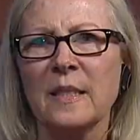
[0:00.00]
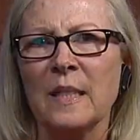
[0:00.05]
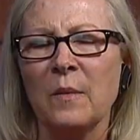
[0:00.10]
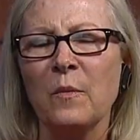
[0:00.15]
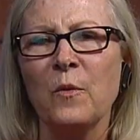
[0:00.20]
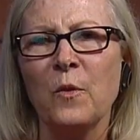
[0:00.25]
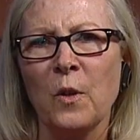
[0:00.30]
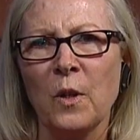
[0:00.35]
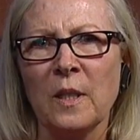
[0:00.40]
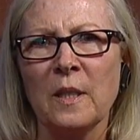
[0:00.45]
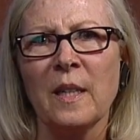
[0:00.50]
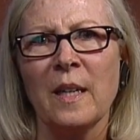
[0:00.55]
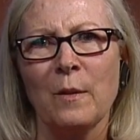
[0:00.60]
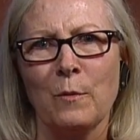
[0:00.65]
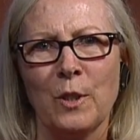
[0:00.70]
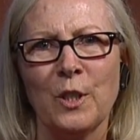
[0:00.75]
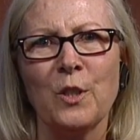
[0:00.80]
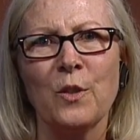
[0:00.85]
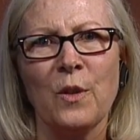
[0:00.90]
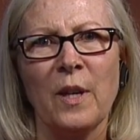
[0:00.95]
some foreign
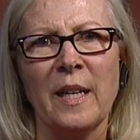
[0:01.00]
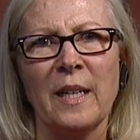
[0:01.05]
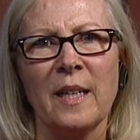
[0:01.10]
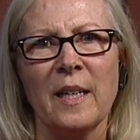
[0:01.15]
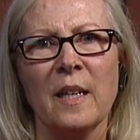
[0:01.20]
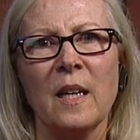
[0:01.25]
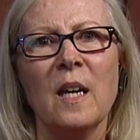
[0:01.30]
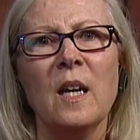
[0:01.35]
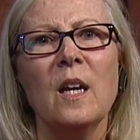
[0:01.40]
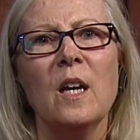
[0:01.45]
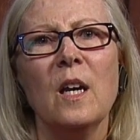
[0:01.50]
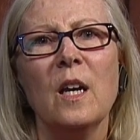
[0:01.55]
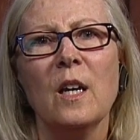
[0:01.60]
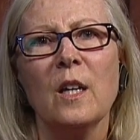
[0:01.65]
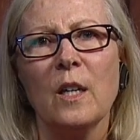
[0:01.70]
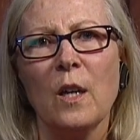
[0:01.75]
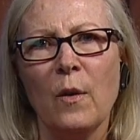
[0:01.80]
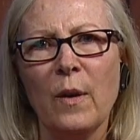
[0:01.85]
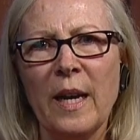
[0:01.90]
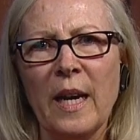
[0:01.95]
language training,
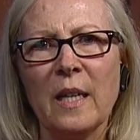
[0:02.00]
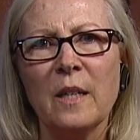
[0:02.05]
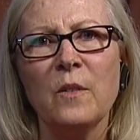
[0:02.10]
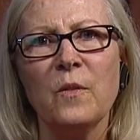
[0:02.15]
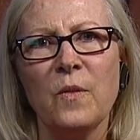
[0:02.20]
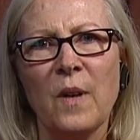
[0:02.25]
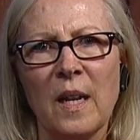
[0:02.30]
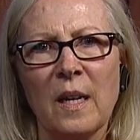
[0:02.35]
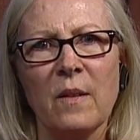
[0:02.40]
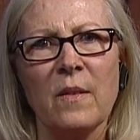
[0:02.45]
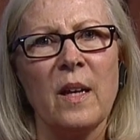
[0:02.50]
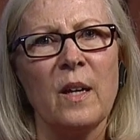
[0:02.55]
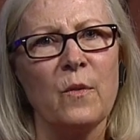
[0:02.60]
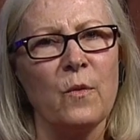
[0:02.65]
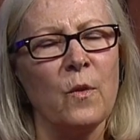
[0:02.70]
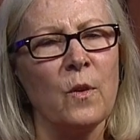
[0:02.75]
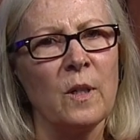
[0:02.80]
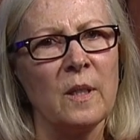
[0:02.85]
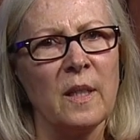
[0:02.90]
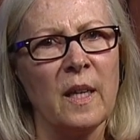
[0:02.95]
go ahead and follow that
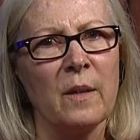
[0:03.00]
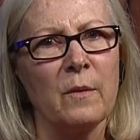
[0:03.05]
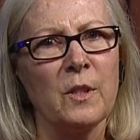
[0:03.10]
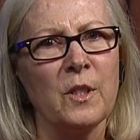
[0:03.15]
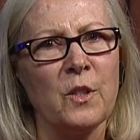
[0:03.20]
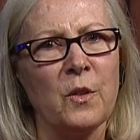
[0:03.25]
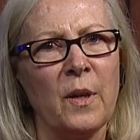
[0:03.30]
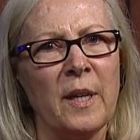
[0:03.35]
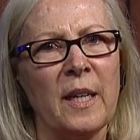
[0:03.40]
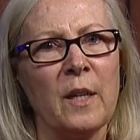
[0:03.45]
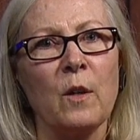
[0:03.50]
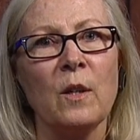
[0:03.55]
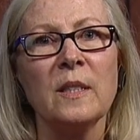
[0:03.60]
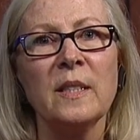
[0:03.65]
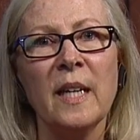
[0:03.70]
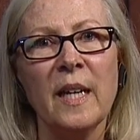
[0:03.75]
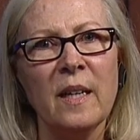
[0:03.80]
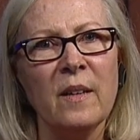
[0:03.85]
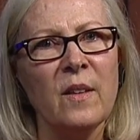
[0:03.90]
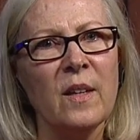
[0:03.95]
foreign language training or
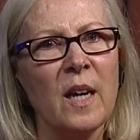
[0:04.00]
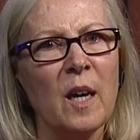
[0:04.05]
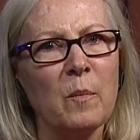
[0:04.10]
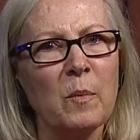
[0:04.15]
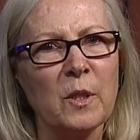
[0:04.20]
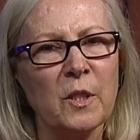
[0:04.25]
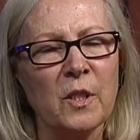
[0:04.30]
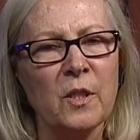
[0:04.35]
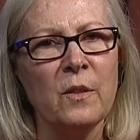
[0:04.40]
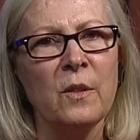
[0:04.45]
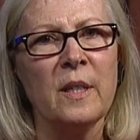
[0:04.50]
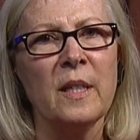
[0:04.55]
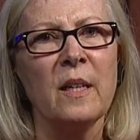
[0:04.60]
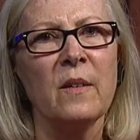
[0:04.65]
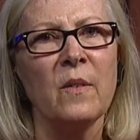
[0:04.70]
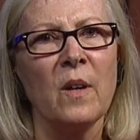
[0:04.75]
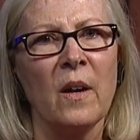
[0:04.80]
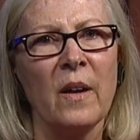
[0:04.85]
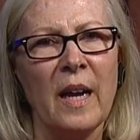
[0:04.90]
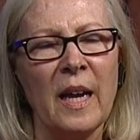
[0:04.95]
take the opportunity
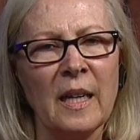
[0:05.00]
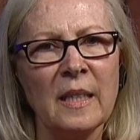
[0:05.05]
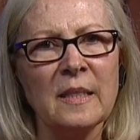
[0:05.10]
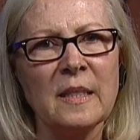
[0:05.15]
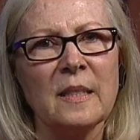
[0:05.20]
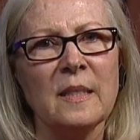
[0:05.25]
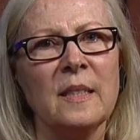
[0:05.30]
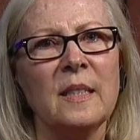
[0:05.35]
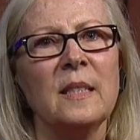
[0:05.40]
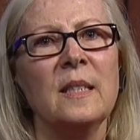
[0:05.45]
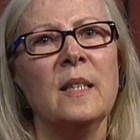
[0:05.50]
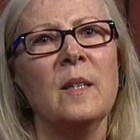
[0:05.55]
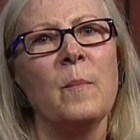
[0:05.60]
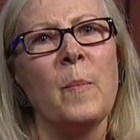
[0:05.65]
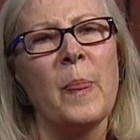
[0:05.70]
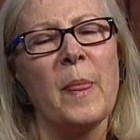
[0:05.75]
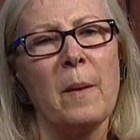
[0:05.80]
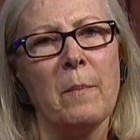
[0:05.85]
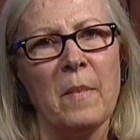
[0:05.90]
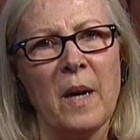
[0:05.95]
of our excellent
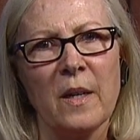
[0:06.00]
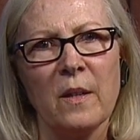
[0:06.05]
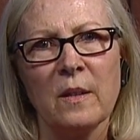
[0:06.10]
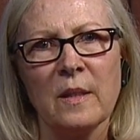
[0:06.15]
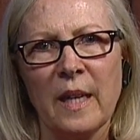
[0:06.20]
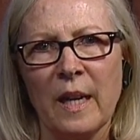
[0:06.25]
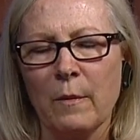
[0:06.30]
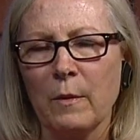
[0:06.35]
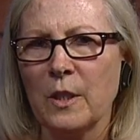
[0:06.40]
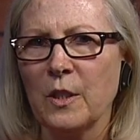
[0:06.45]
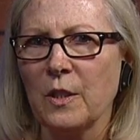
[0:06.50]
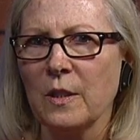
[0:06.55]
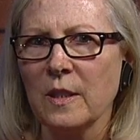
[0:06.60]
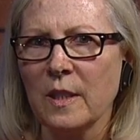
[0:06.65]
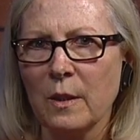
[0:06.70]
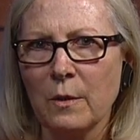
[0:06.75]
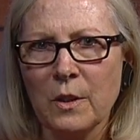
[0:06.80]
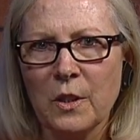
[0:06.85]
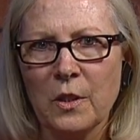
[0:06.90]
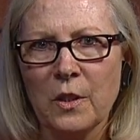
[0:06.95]
Modern Language and
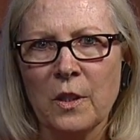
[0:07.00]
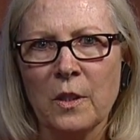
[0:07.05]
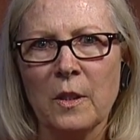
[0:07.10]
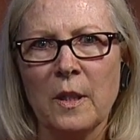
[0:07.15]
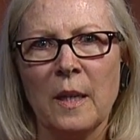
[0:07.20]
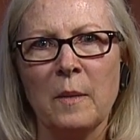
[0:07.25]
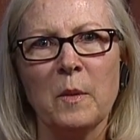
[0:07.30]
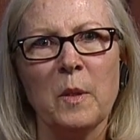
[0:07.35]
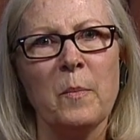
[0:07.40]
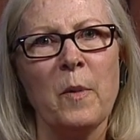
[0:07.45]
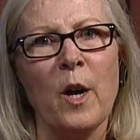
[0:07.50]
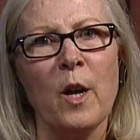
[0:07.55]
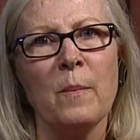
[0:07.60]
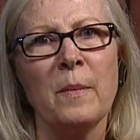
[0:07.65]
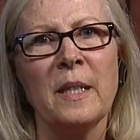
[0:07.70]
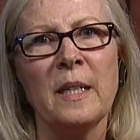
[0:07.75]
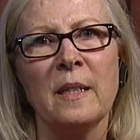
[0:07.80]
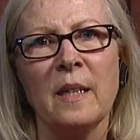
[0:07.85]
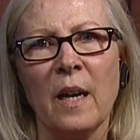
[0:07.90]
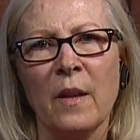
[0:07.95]
Literature um,
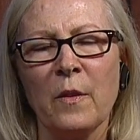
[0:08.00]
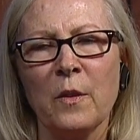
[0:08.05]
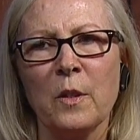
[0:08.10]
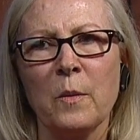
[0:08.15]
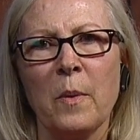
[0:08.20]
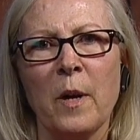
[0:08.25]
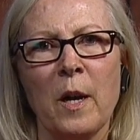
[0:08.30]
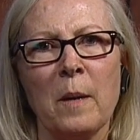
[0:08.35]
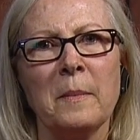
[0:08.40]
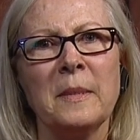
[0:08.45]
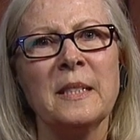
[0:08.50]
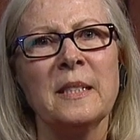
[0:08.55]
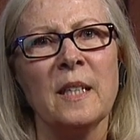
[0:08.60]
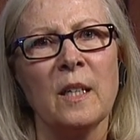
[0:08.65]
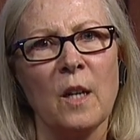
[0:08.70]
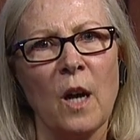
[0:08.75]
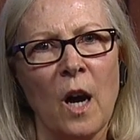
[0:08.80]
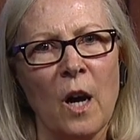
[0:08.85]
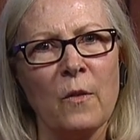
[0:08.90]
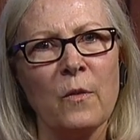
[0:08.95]
Department and other departments
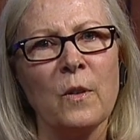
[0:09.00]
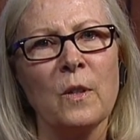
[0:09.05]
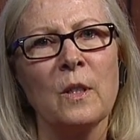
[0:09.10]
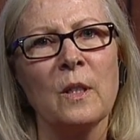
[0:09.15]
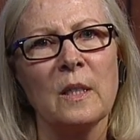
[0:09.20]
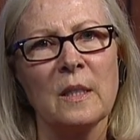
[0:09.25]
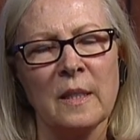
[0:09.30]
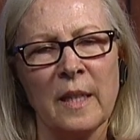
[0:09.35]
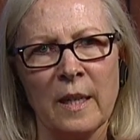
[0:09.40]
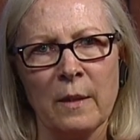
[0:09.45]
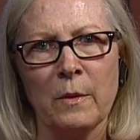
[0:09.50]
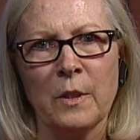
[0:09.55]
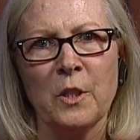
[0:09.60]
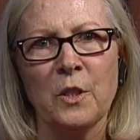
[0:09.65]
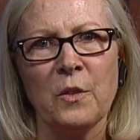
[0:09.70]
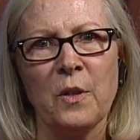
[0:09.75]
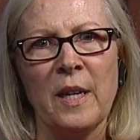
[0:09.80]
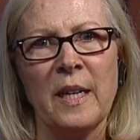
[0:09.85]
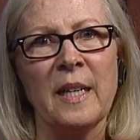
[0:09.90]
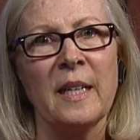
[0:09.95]
that offer language
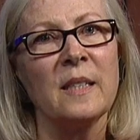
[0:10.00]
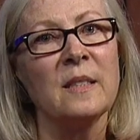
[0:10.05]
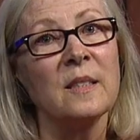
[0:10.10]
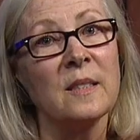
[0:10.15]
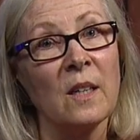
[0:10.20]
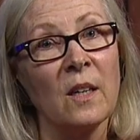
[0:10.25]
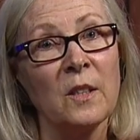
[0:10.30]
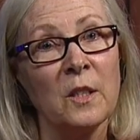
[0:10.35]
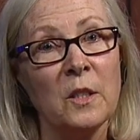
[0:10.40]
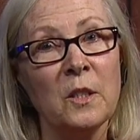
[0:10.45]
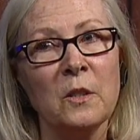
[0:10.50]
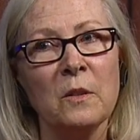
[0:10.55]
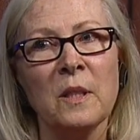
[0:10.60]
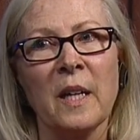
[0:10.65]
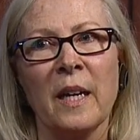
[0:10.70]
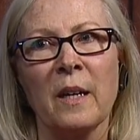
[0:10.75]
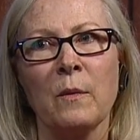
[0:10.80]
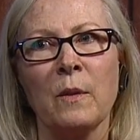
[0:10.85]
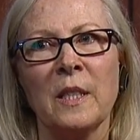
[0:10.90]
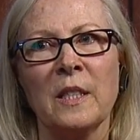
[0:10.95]
training and start a new
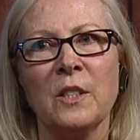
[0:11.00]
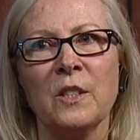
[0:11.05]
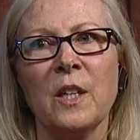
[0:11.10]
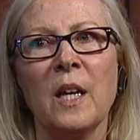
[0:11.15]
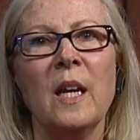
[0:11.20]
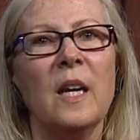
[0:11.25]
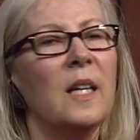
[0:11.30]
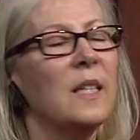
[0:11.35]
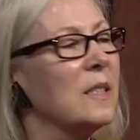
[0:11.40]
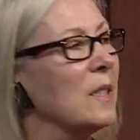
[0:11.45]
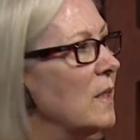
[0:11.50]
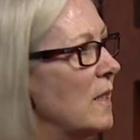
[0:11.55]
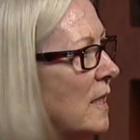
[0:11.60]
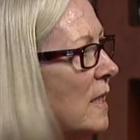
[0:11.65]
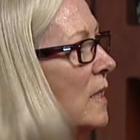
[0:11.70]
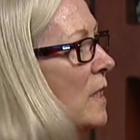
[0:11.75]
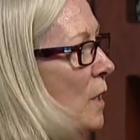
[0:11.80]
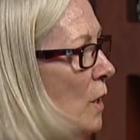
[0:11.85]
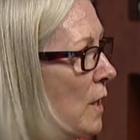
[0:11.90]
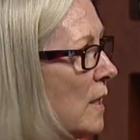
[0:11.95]
language. So this
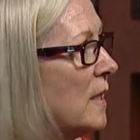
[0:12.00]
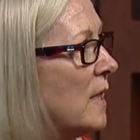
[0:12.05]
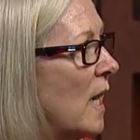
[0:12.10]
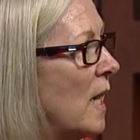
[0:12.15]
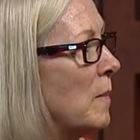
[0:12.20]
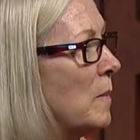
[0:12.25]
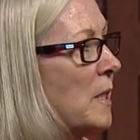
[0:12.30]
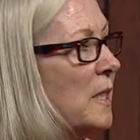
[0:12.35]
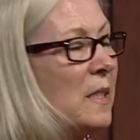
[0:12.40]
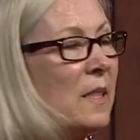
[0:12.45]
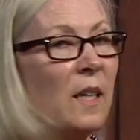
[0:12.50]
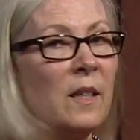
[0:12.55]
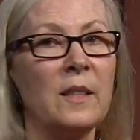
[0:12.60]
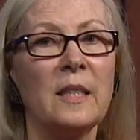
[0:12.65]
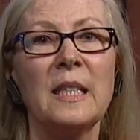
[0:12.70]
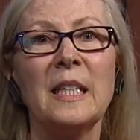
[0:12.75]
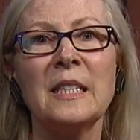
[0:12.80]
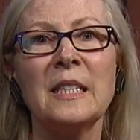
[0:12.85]
is a good time to start it,